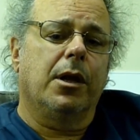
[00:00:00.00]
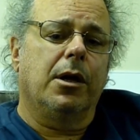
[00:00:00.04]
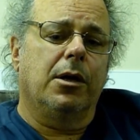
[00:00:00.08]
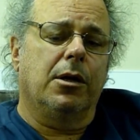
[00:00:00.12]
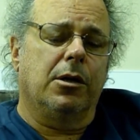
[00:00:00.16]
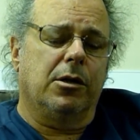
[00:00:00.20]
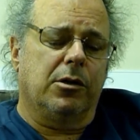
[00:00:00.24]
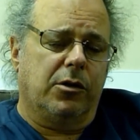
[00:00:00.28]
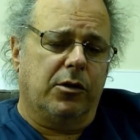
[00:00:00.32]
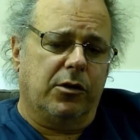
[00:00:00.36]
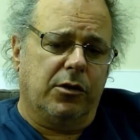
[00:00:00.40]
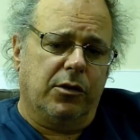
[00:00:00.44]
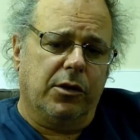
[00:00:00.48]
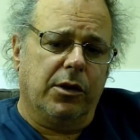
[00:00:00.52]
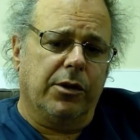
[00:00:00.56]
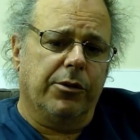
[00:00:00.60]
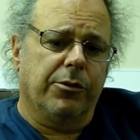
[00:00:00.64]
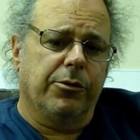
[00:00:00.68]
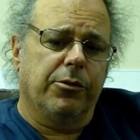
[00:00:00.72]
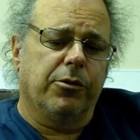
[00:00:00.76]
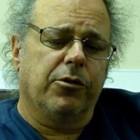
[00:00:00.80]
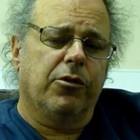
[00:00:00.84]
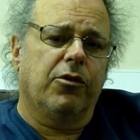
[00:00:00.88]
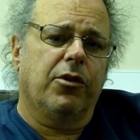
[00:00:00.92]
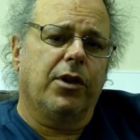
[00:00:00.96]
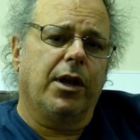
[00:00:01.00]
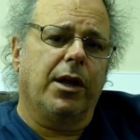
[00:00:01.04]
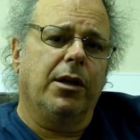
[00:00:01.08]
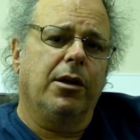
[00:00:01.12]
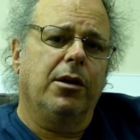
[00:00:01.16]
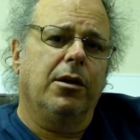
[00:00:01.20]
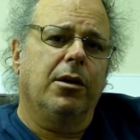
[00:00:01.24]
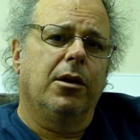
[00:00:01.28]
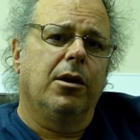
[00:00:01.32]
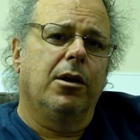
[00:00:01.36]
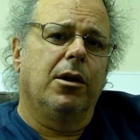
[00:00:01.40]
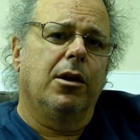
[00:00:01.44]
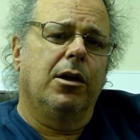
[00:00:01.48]
It's a southern
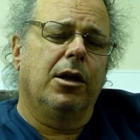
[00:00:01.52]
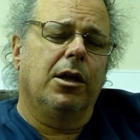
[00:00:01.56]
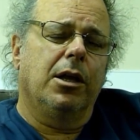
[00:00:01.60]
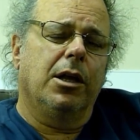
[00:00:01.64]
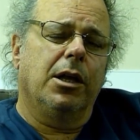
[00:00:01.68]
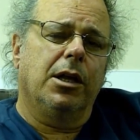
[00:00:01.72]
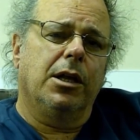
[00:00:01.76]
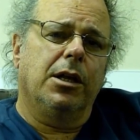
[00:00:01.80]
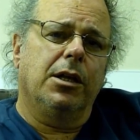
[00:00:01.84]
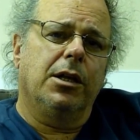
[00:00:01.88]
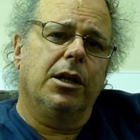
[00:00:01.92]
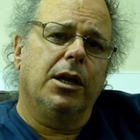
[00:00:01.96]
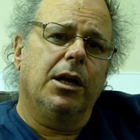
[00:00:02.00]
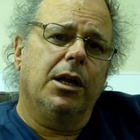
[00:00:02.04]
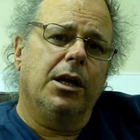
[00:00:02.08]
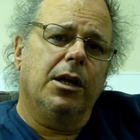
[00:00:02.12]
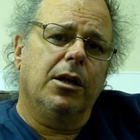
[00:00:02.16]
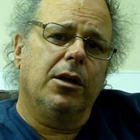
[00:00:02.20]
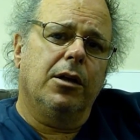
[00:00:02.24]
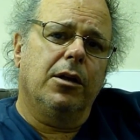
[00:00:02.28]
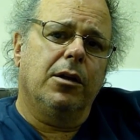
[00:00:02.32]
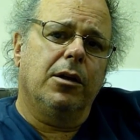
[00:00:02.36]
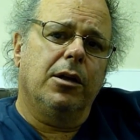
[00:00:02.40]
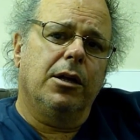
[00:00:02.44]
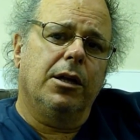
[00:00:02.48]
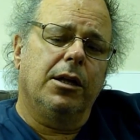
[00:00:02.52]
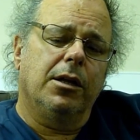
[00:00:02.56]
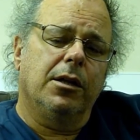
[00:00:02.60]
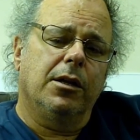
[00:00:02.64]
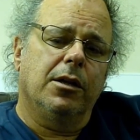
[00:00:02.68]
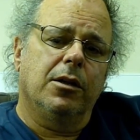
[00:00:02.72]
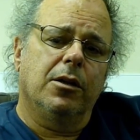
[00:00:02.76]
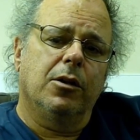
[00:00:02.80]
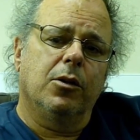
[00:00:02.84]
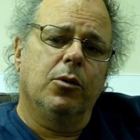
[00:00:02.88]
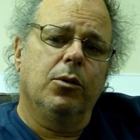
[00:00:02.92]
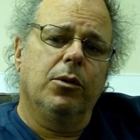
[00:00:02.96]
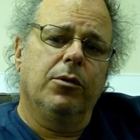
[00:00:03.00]
state, and in
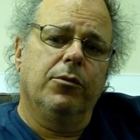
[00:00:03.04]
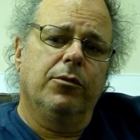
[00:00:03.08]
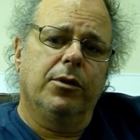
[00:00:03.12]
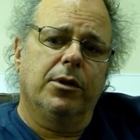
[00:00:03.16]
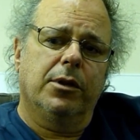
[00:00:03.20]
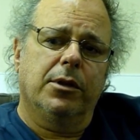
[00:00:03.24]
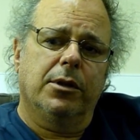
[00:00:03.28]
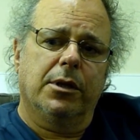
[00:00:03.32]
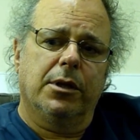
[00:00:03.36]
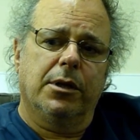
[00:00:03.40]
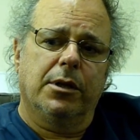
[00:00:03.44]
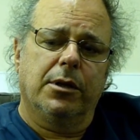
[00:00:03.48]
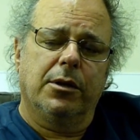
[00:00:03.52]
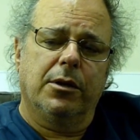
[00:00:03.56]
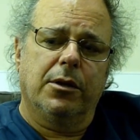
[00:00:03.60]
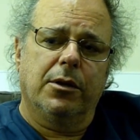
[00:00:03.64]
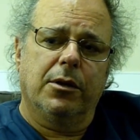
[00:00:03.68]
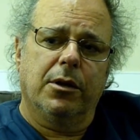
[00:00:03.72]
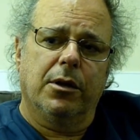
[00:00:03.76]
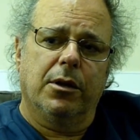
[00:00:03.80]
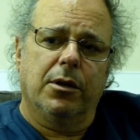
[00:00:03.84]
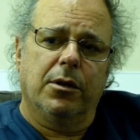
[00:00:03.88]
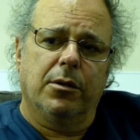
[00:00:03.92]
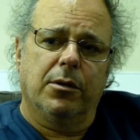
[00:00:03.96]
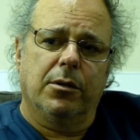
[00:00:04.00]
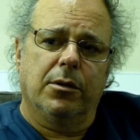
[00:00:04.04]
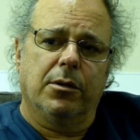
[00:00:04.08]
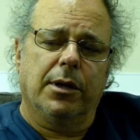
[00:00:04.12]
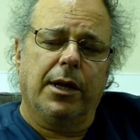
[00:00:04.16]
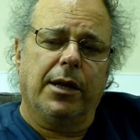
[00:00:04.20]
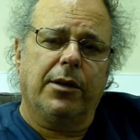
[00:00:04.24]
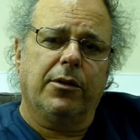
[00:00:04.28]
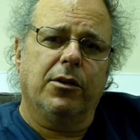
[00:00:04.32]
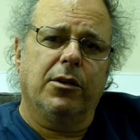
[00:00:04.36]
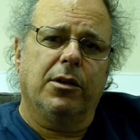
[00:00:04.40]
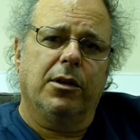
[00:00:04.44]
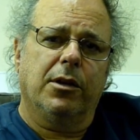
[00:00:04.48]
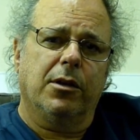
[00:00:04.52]
Louisville and
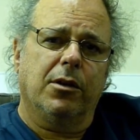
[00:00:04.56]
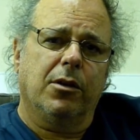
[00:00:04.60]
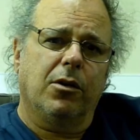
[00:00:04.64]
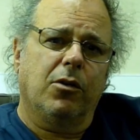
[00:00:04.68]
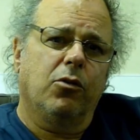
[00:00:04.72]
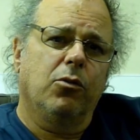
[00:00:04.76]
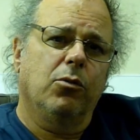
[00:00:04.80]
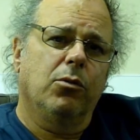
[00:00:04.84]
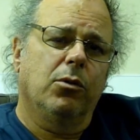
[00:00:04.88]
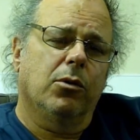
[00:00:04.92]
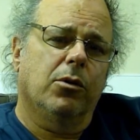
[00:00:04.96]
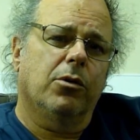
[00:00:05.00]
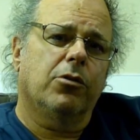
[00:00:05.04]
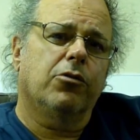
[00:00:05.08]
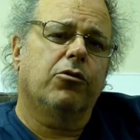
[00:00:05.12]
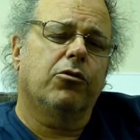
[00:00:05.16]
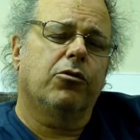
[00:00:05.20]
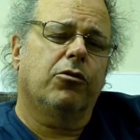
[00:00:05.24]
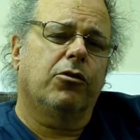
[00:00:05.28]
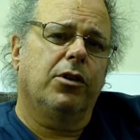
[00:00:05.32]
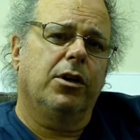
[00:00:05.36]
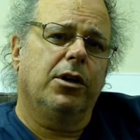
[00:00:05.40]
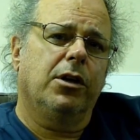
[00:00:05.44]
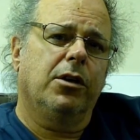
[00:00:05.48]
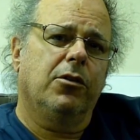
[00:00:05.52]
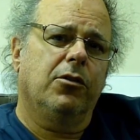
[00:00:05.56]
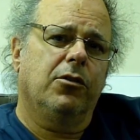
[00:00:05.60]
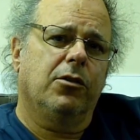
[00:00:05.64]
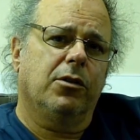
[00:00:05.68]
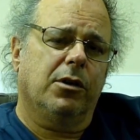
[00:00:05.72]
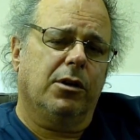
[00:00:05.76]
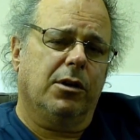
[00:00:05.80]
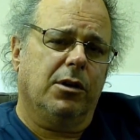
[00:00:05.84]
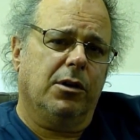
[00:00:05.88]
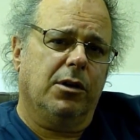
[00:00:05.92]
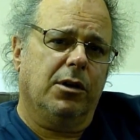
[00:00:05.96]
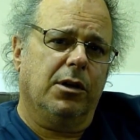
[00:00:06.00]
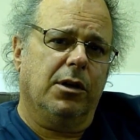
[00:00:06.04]
Lexington, the two larger cities in
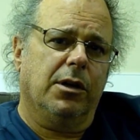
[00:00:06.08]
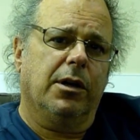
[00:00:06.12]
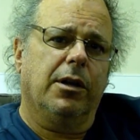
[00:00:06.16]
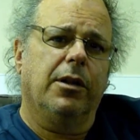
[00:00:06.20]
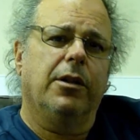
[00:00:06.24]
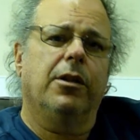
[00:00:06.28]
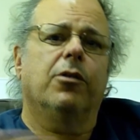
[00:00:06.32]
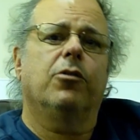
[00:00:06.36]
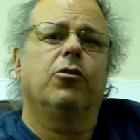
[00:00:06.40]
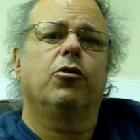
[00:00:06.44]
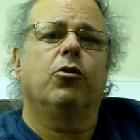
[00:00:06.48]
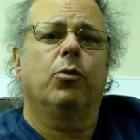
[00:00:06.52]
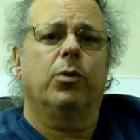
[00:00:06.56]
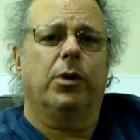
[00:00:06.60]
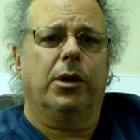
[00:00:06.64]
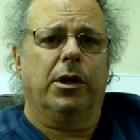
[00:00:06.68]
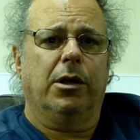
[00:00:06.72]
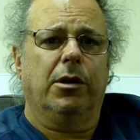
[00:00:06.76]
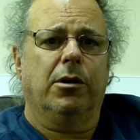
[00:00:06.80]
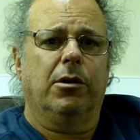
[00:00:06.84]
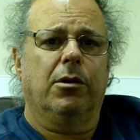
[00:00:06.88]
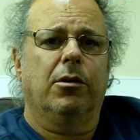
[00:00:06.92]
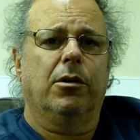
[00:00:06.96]
Kentucky, they're doing it.